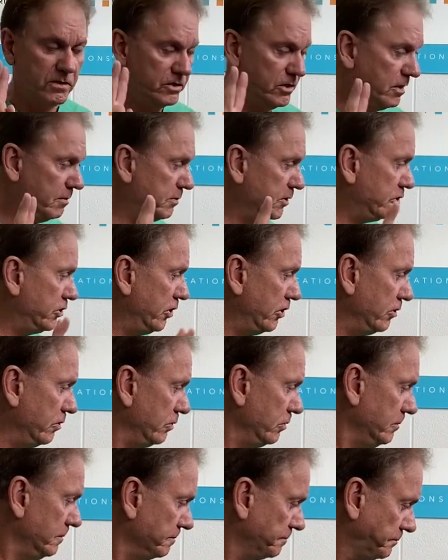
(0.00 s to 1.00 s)
Number
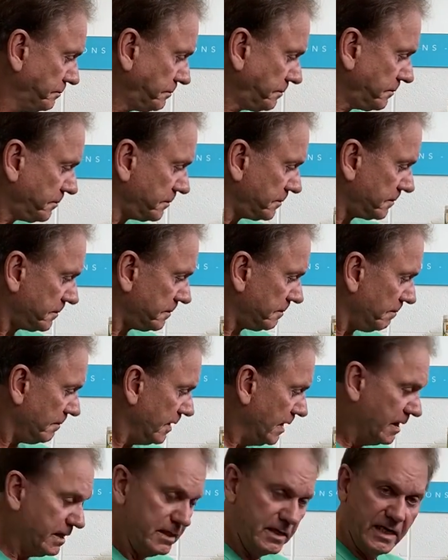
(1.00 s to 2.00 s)
two,
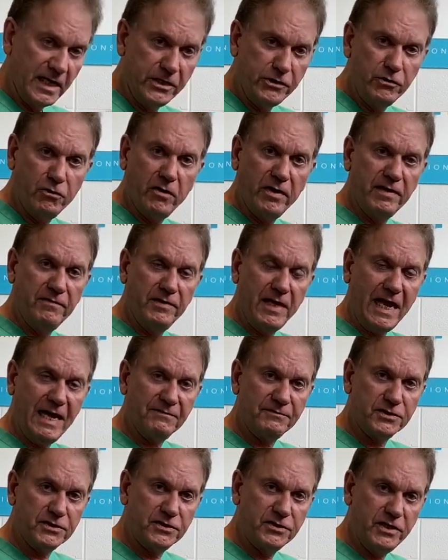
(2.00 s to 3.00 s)
and you don't even
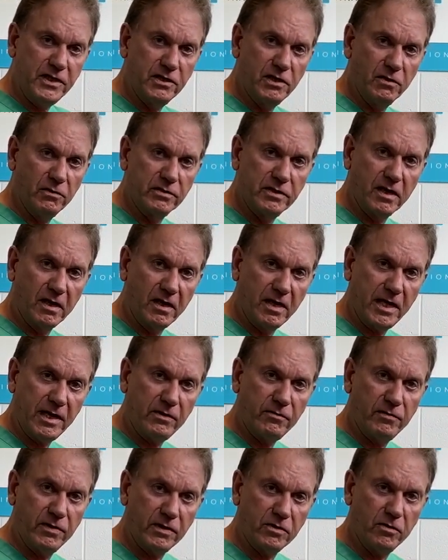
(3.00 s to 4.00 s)
have to see the
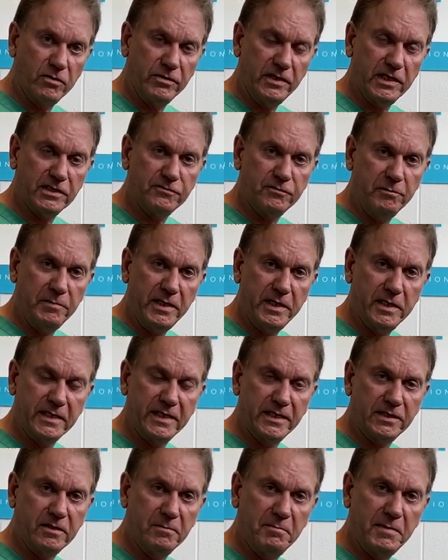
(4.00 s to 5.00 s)
lettering on this for me to
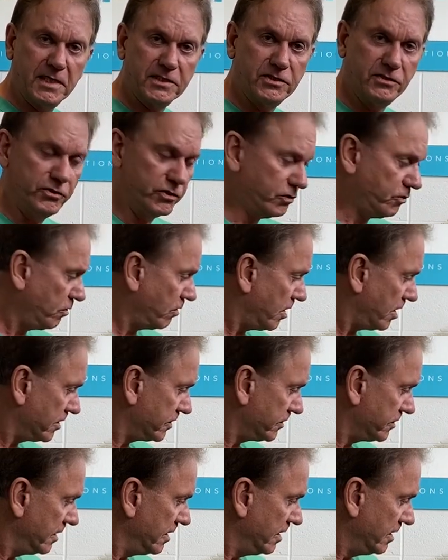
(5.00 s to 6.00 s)
get the message
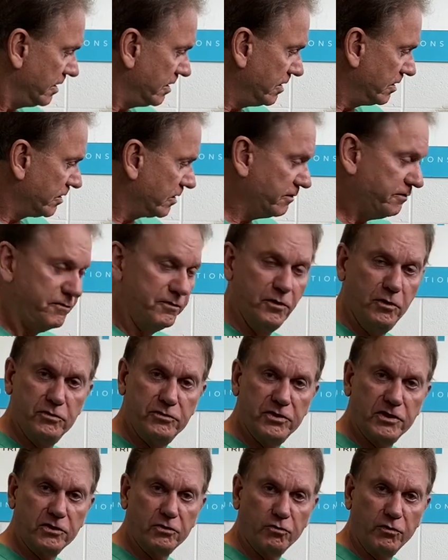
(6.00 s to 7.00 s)
across. The foods
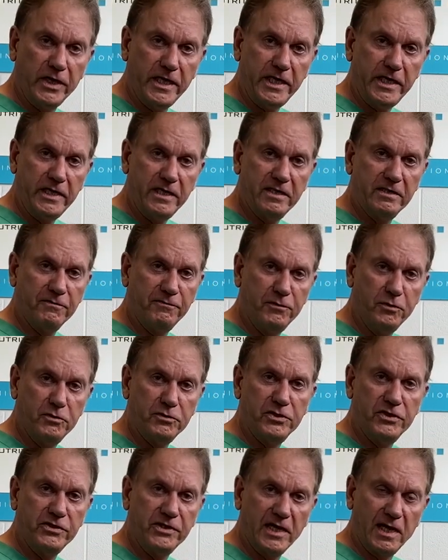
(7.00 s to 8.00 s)
in green and the
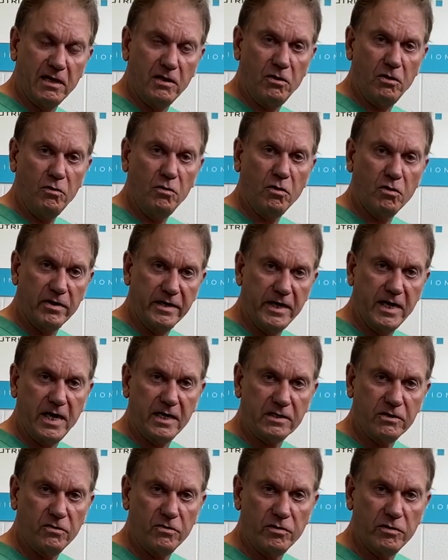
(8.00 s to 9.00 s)
foods in yellow are
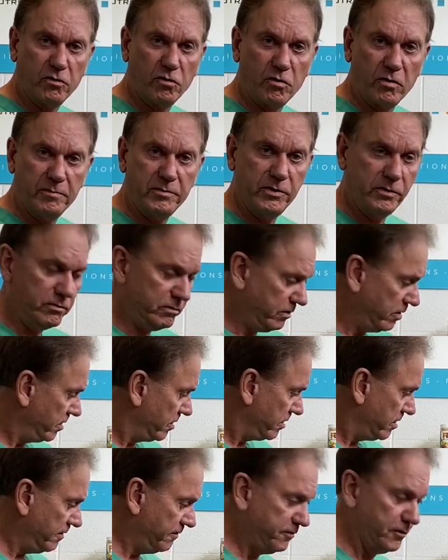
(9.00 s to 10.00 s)
not going to harm you.
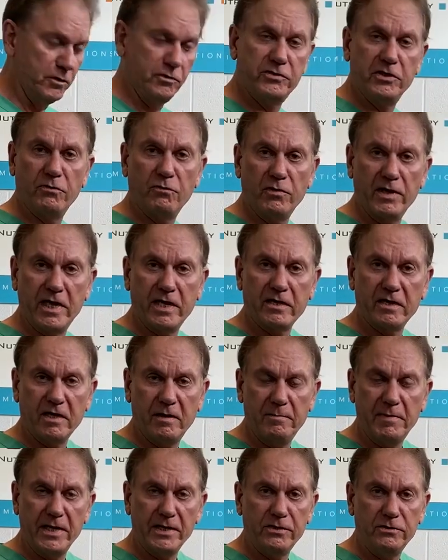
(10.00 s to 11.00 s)
The foods in red are going to
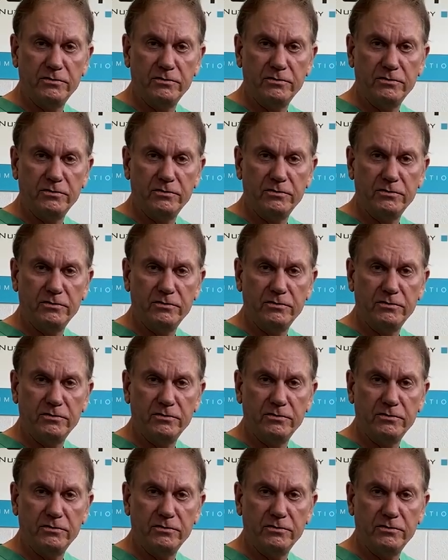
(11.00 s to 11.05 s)
make